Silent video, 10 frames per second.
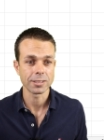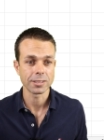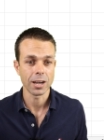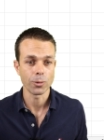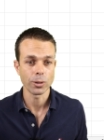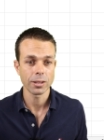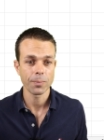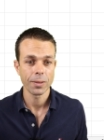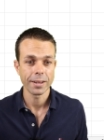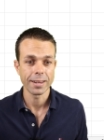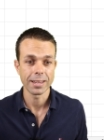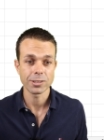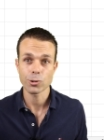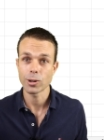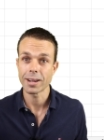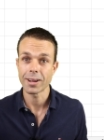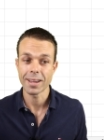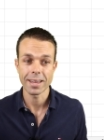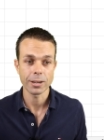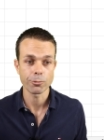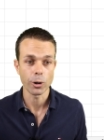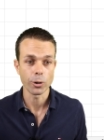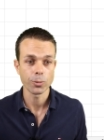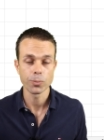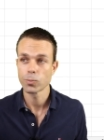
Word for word: to start with. Now let's create our heading row,